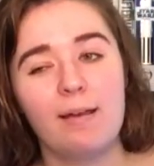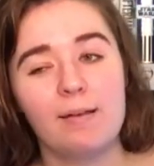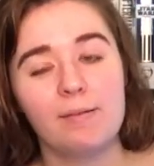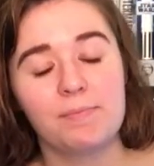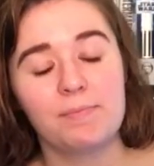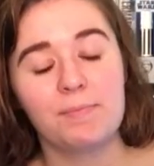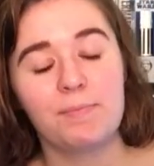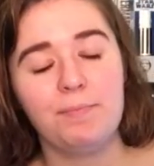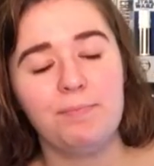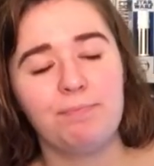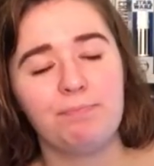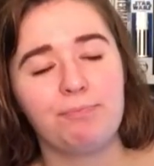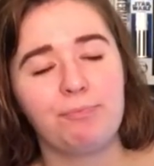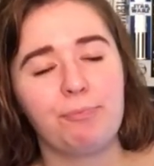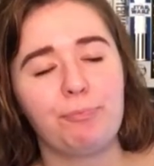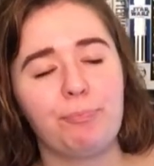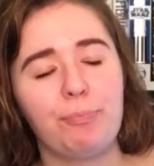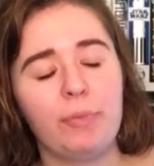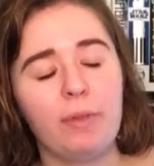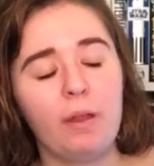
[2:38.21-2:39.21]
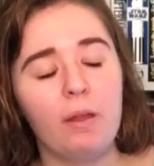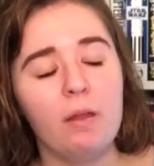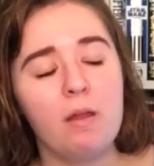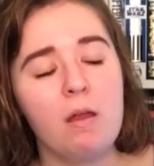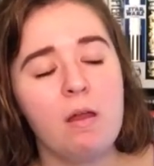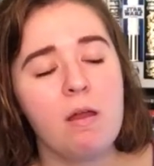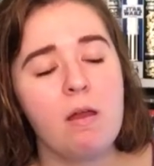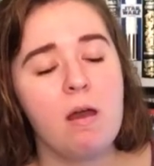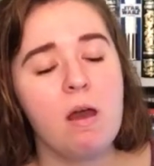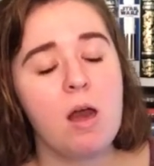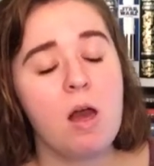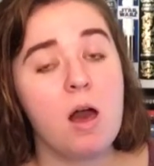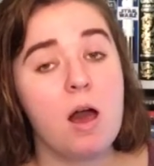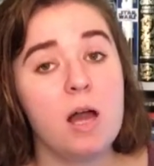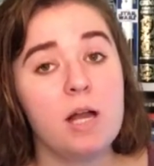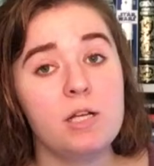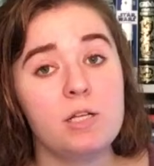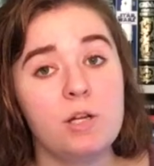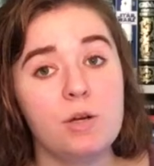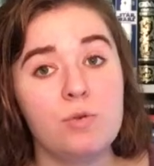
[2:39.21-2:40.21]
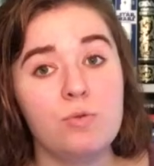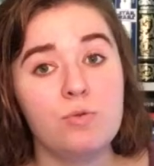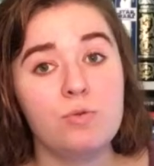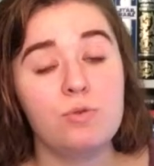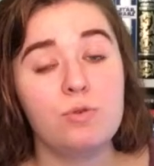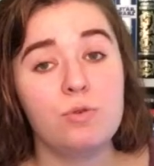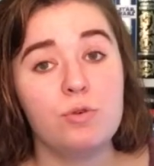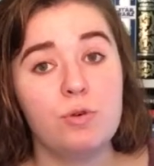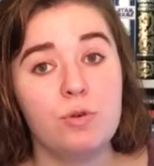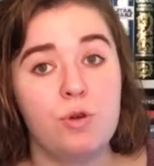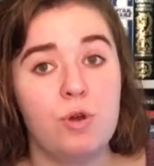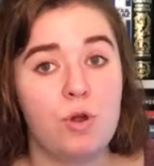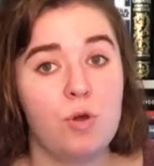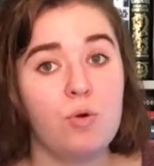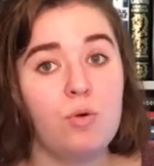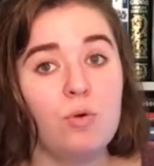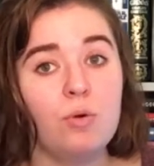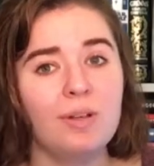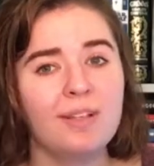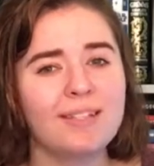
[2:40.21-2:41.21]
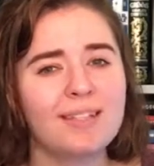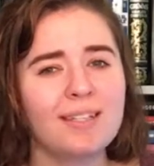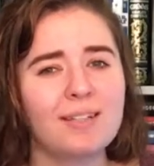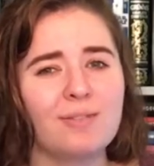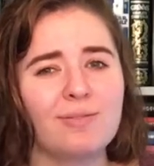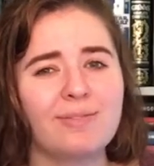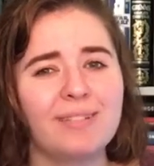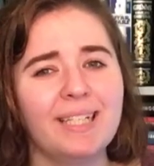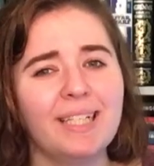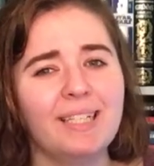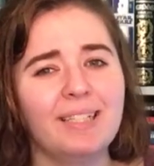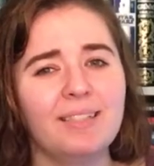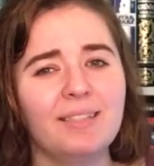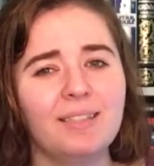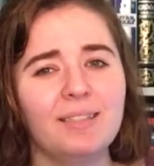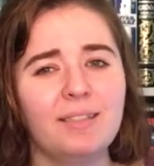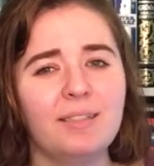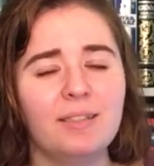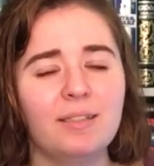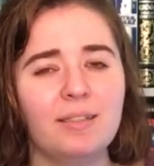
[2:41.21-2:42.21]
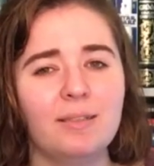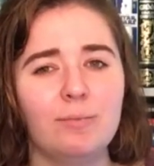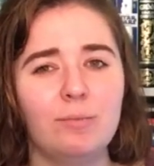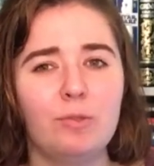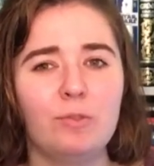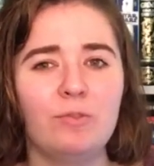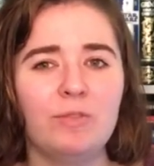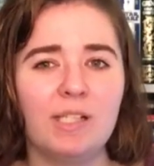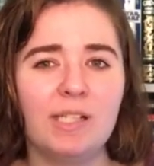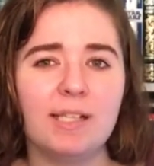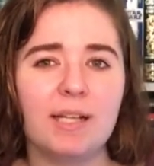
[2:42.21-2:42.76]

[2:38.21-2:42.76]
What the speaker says: I don't know, because I don't really listen to movie